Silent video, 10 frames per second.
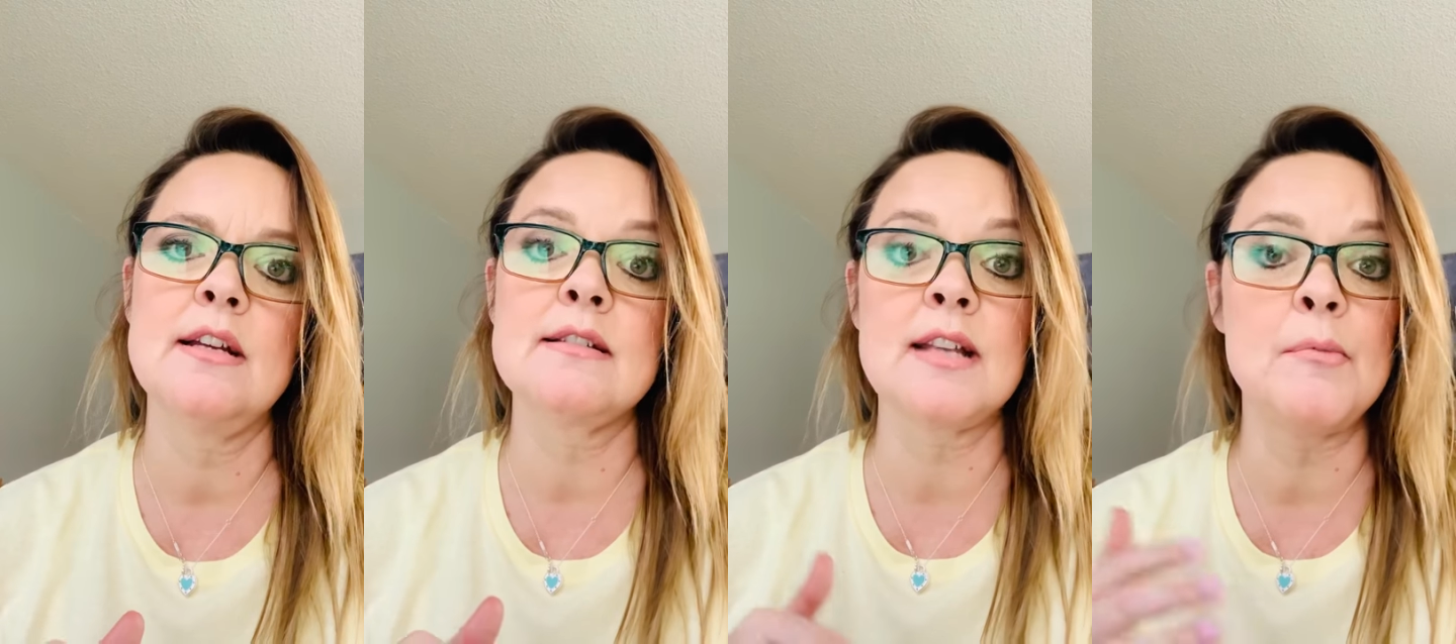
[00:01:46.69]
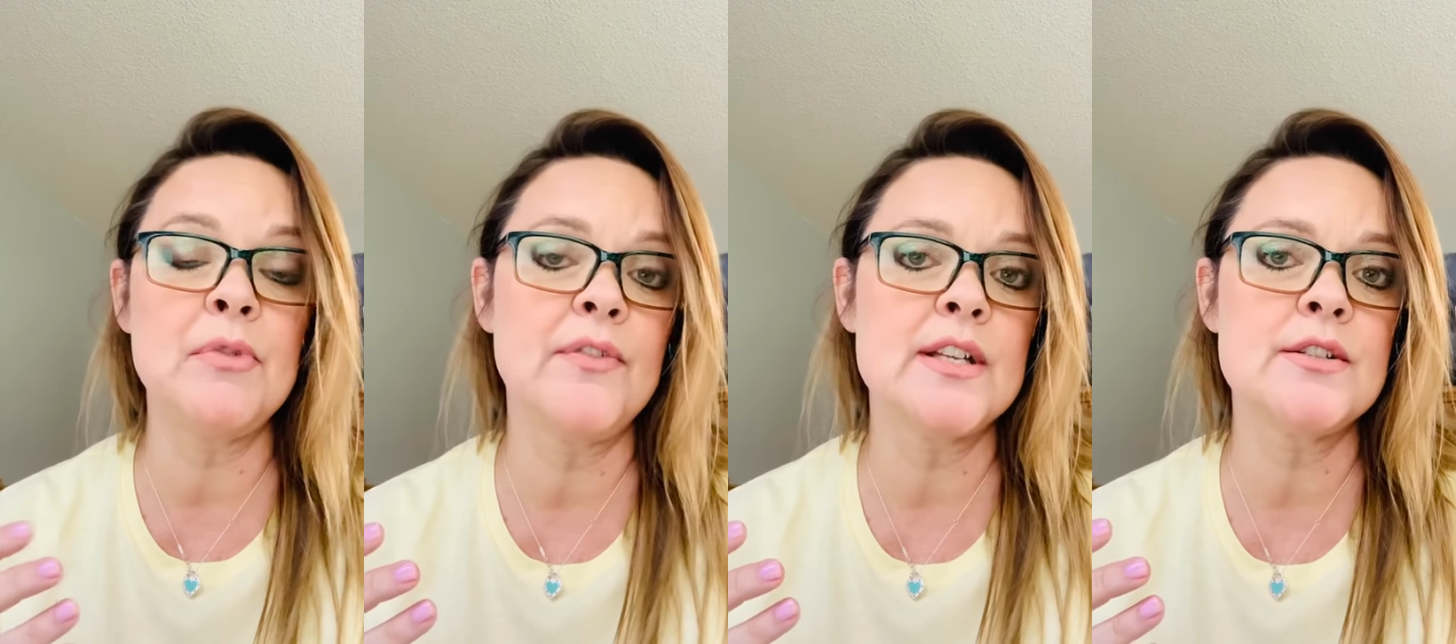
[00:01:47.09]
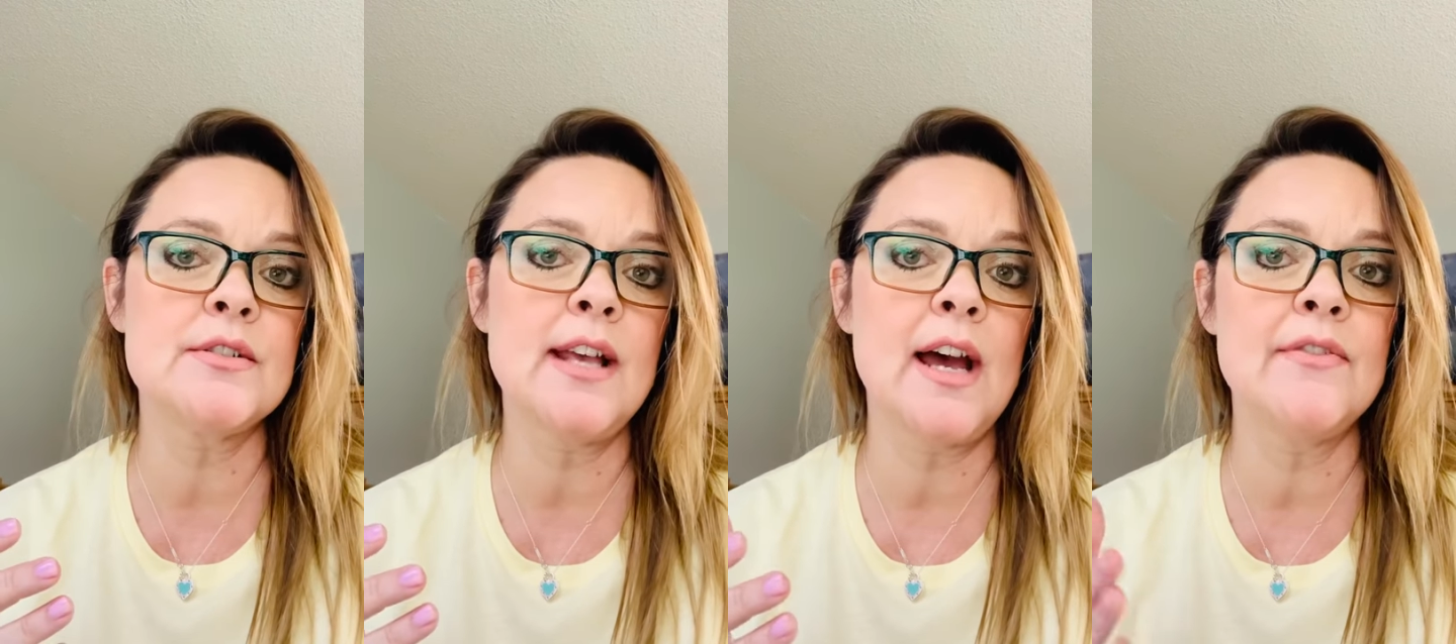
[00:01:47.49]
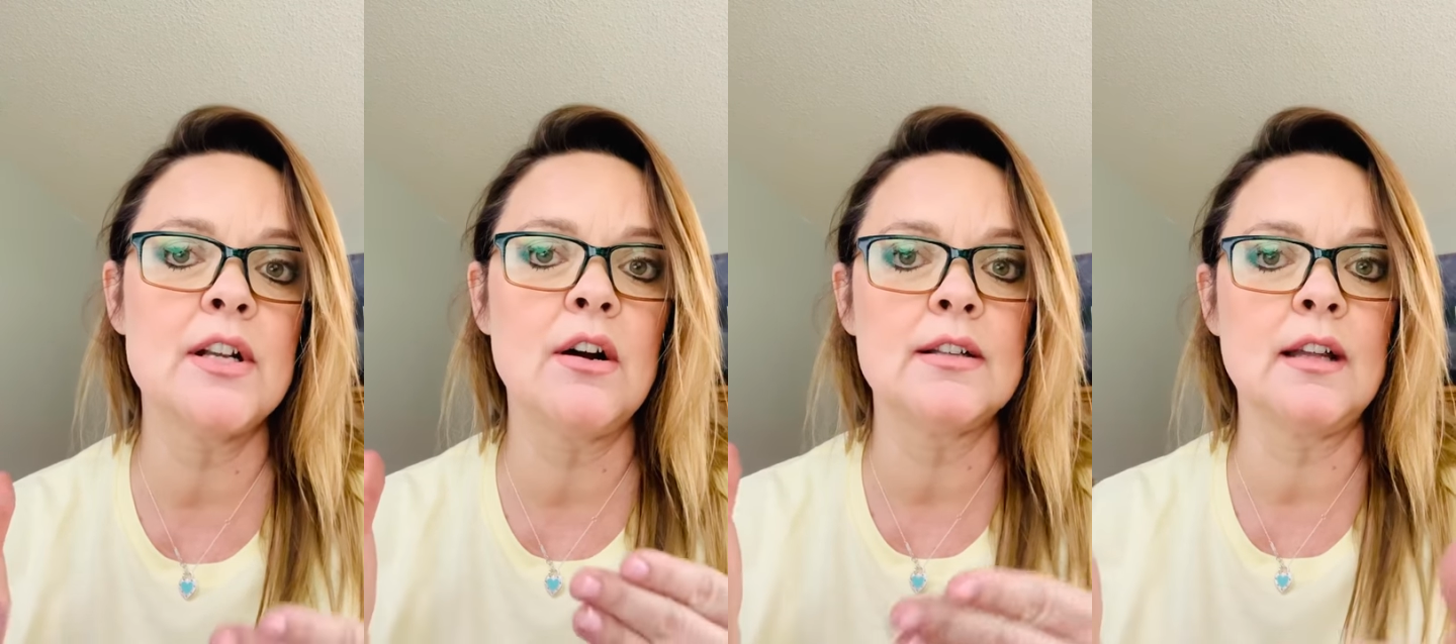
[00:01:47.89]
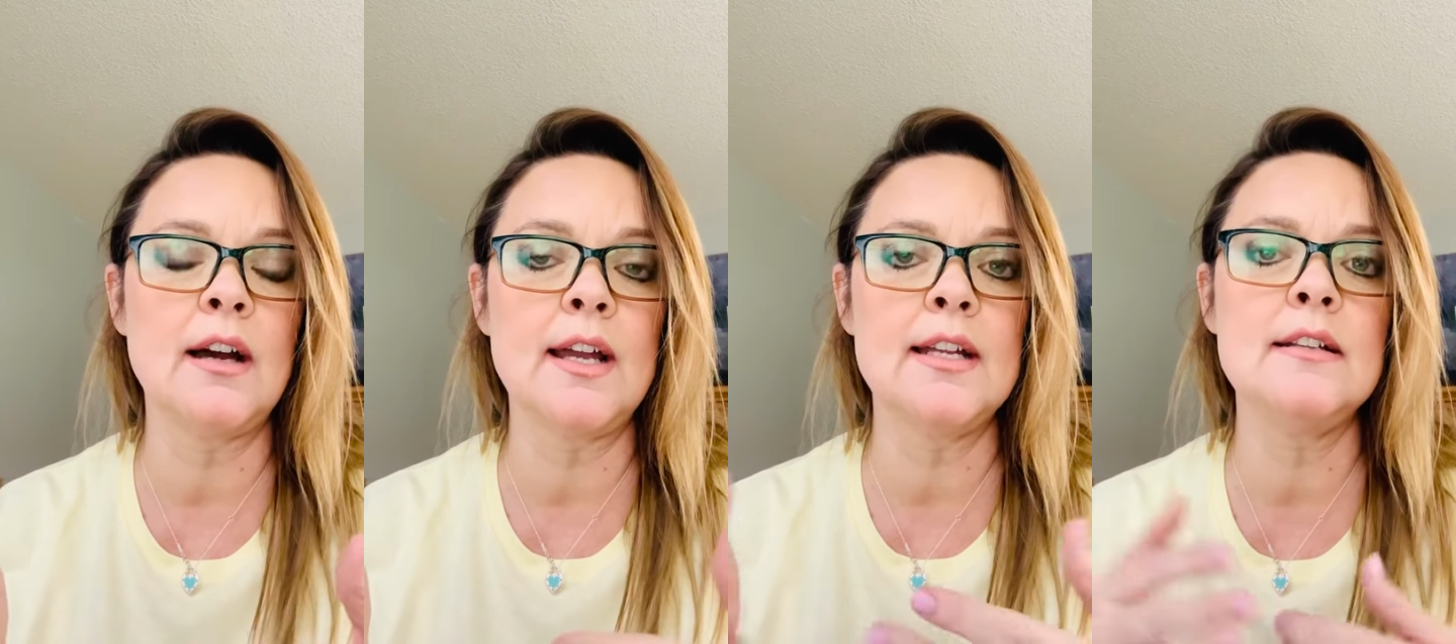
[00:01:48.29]
Some professors have it
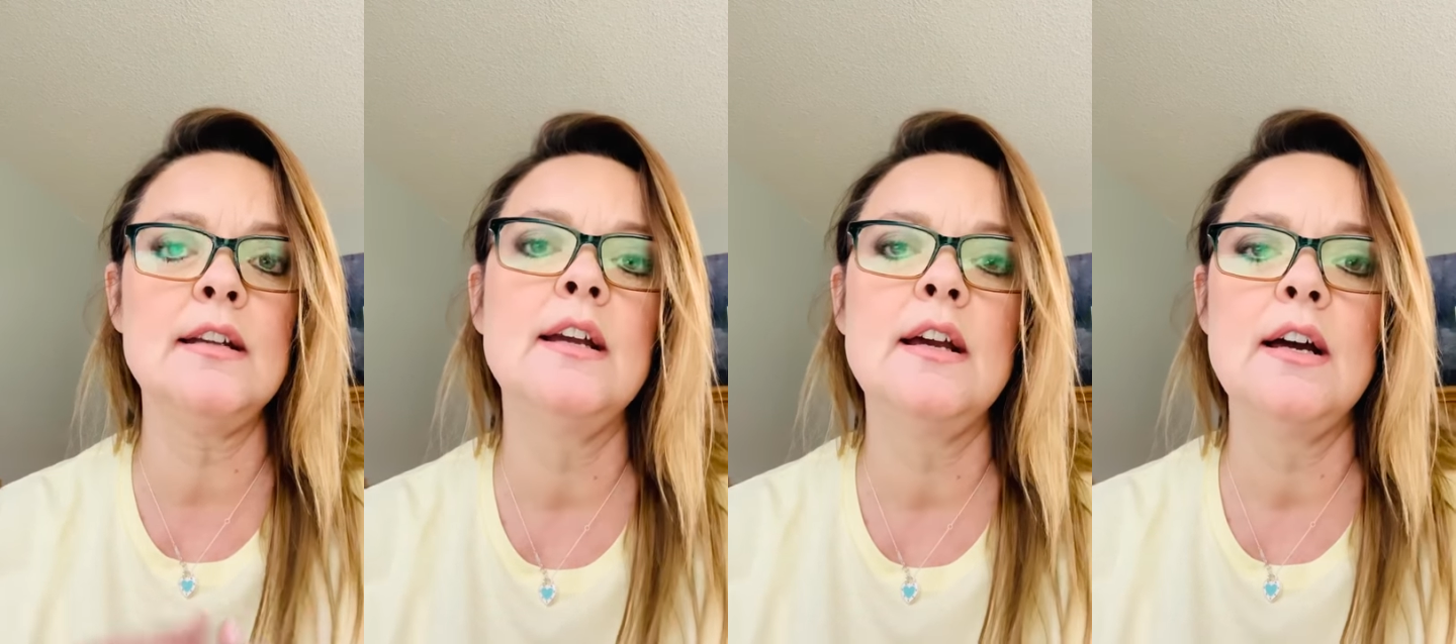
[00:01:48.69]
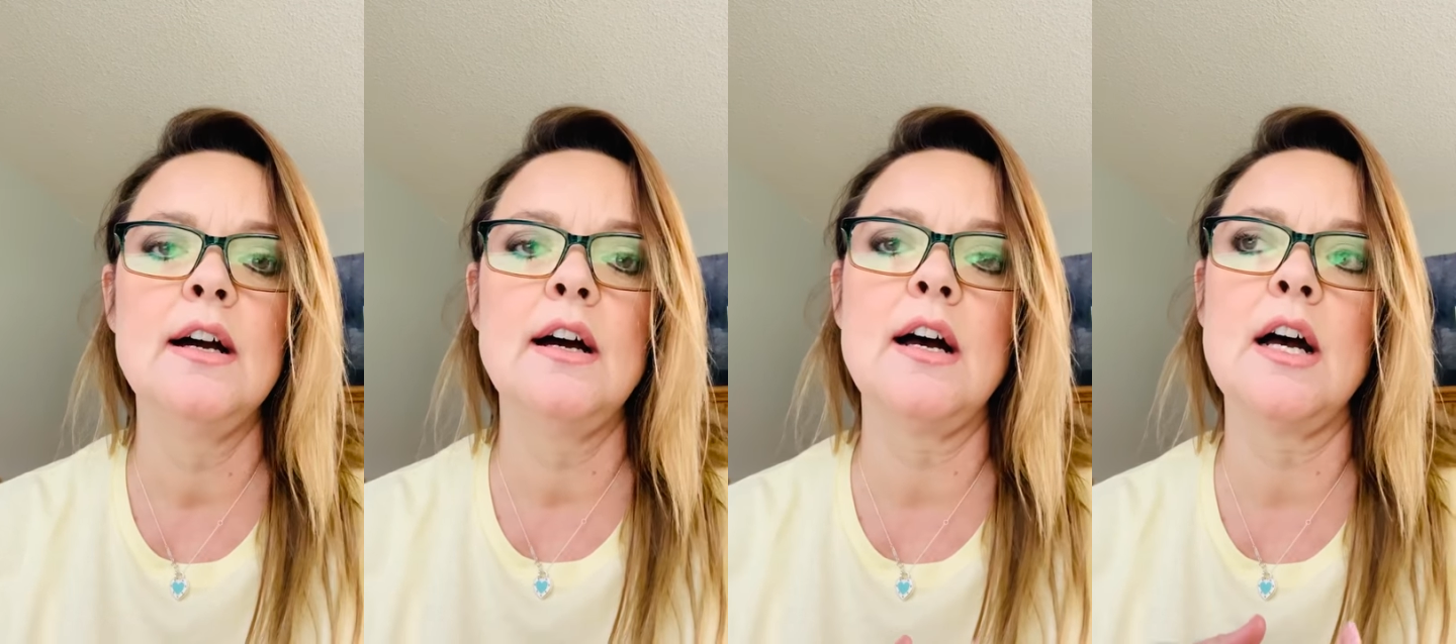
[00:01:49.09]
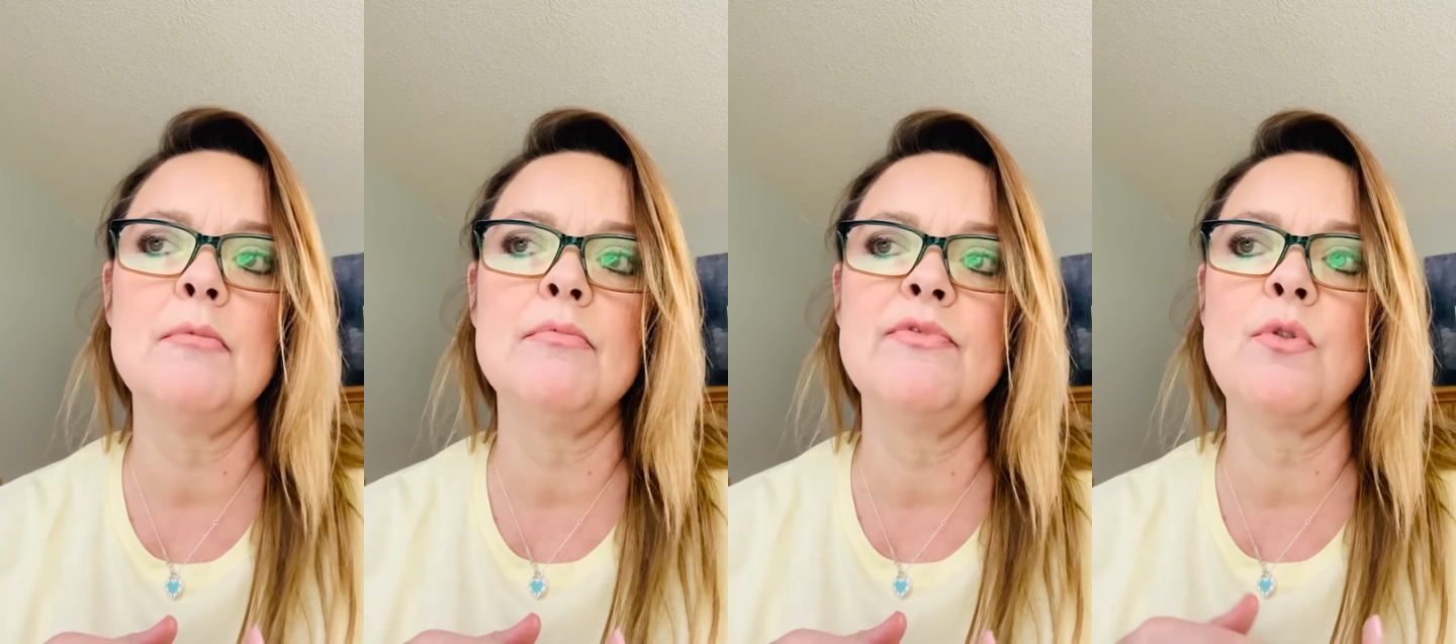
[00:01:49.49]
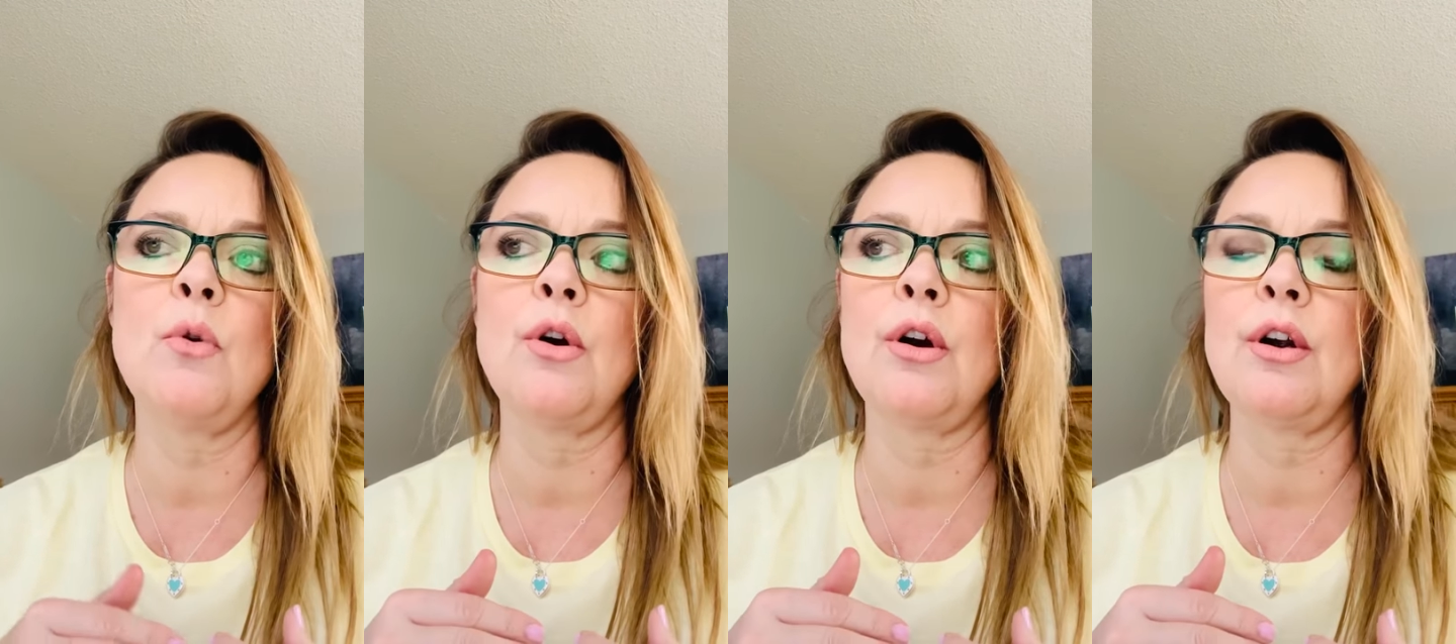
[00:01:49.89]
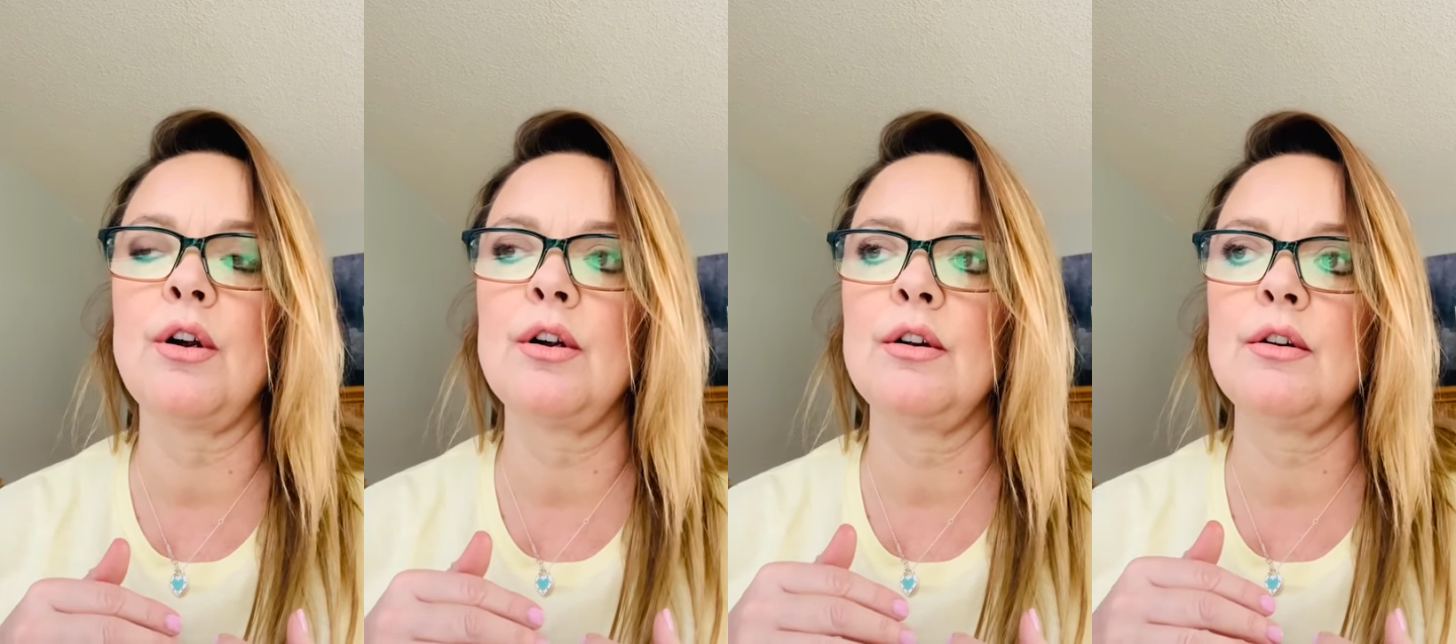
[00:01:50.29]
online
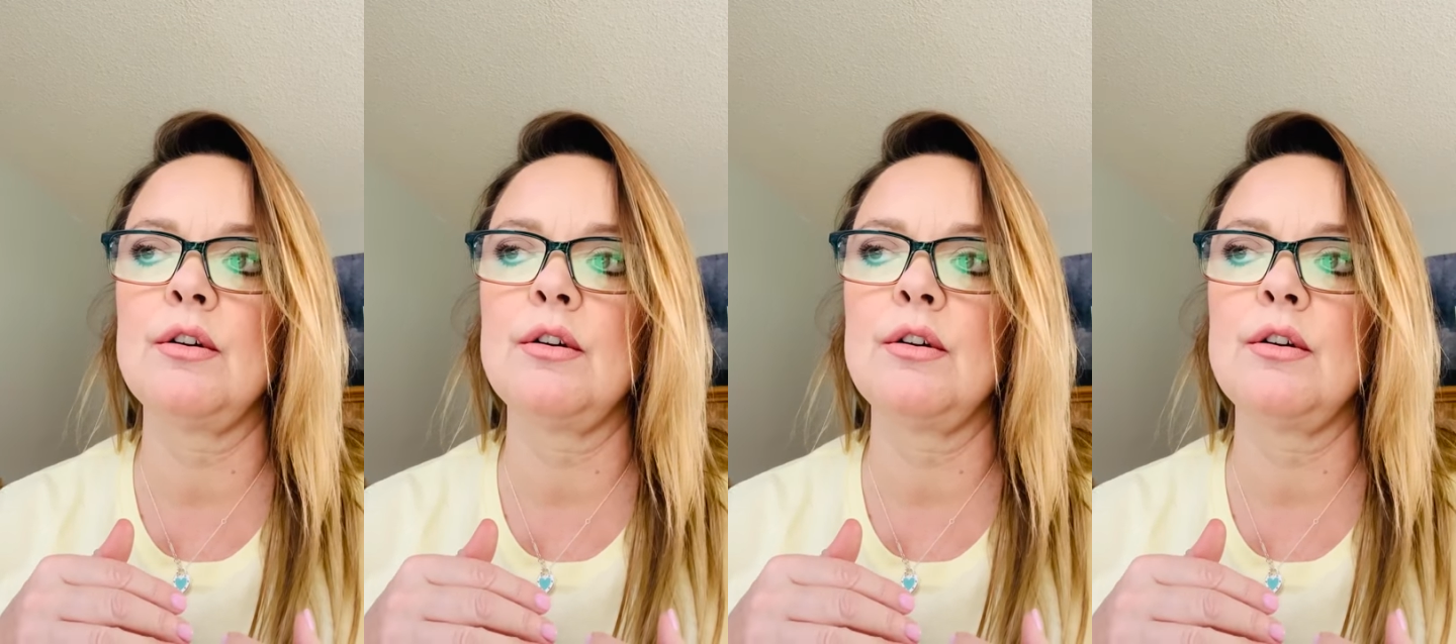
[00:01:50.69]
for